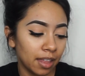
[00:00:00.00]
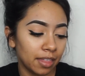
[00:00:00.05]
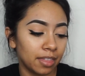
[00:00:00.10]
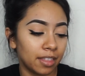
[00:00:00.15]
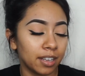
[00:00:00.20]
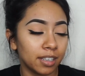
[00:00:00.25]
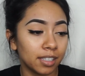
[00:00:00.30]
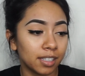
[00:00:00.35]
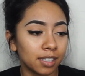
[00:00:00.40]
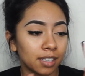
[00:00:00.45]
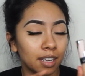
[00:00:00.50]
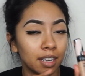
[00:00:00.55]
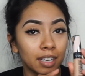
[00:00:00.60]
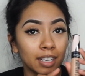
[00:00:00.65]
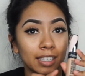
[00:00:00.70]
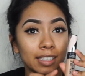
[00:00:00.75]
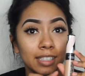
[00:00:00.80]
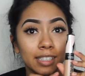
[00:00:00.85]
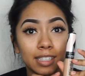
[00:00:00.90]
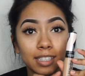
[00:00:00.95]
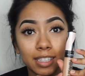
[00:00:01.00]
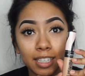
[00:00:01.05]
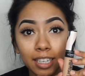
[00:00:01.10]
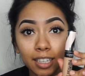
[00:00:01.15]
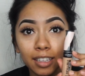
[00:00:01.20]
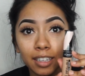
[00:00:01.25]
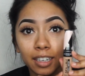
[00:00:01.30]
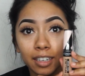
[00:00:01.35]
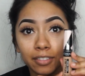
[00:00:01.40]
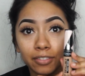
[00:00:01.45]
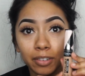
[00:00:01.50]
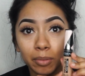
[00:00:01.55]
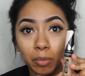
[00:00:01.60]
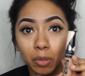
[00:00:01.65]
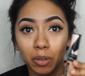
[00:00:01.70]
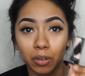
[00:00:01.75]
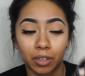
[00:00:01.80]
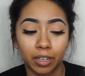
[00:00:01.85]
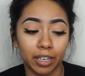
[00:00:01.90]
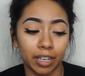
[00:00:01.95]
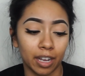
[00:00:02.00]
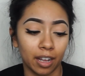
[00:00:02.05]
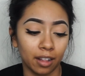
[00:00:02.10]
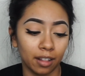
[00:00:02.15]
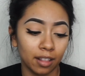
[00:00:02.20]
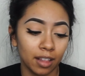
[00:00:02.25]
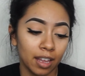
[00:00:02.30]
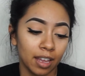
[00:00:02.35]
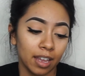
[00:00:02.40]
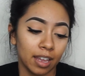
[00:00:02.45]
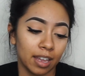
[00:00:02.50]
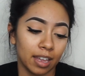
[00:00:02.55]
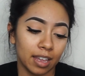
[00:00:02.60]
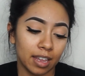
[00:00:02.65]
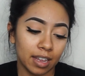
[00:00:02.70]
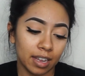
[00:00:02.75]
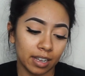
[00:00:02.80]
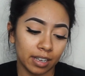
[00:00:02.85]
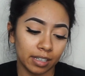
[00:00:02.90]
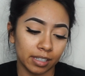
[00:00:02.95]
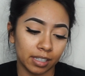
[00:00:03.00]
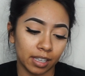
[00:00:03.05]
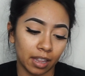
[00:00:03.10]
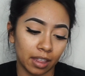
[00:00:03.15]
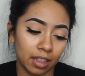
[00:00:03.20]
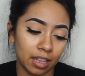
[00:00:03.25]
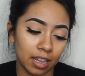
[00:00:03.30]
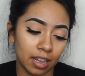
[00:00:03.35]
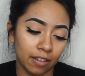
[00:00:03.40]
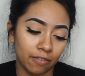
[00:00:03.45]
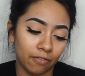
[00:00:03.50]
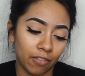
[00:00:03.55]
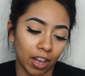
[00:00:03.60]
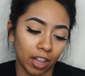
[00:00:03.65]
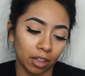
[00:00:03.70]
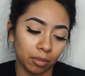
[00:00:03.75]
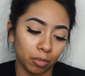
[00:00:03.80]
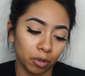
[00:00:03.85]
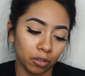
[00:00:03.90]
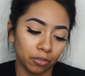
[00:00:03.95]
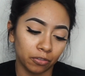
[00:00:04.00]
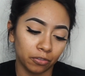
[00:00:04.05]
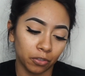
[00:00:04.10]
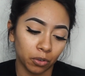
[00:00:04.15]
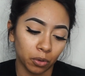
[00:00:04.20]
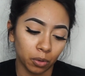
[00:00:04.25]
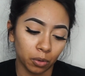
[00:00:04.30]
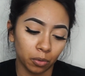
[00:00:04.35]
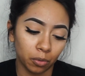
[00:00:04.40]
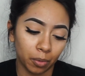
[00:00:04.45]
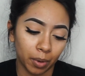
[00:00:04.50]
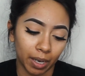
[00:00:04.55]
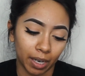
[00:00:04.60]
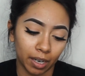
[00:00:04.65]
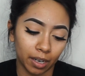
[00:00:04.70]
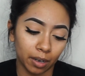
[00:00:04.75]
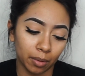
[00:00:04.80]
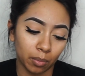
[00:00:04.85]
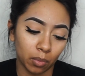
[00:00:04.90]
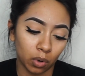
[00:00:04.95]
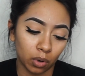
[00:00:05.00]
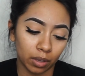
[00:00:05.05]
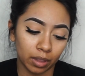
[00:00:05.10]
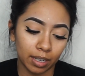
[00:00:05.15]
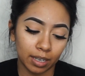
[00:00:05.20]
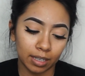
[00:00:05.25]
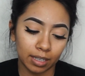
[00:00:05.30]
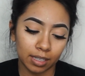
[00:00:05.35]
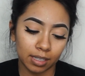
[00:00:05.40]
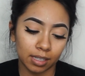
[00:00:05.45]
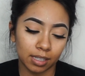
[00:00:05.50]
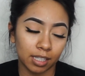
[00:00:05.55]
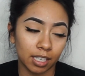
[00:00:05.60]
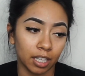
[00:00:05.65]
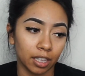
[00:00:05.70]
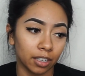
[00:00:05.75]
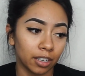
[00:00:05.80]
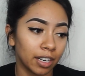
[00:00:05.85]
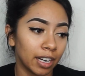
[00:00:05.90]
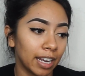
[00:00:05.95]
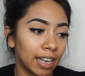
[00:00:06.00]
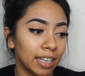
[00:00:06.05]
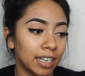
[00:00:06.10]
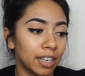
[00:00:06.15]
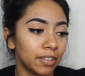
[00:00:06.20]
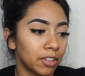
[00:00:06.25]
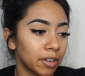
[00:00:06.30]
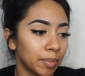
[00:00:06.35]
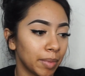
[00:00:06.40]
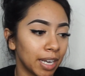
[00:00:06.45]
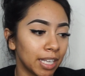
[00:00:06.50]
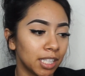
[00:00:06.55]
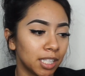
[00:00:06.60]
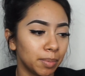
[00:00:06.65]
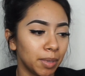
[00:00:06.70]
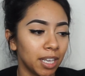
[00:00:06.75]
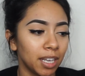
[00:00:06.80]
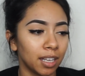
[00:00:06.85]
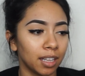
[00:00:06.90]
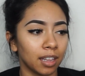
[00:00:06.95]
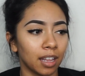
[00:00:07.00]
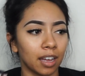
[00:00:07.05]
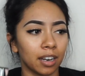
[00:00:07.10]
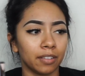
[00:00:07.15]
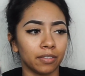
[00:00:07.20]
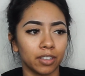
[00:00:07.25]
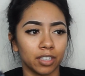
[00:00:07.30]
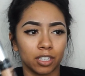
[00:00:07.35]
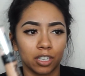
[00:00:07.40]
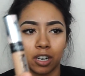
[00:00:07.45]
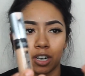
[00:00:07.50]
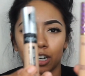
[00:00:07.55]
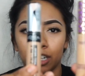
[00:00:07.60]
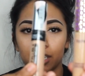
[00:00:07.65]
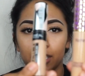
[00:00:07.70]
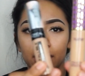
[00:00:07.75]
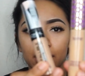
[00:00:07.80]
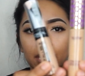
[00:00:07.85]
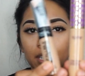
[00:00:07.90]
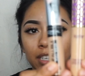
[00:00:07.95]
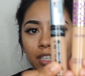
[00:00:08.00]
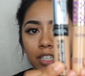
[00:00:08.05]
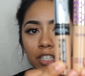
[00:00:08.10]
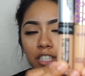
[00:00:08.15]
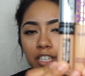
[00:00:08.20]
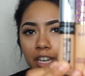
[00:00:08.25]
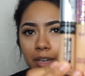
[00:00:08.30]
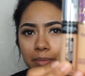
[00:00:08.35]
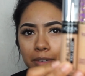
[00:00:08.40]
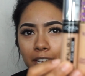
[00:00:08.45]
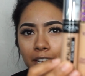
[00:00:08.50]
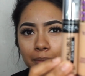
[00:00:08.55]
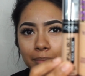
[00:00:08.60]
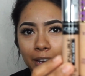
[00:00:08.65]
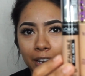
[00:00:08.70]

This concealer from L'Oreal is the Infallible Full Wear More Than Concealer, and it reminds me a lot of the Tarte Shape Tape.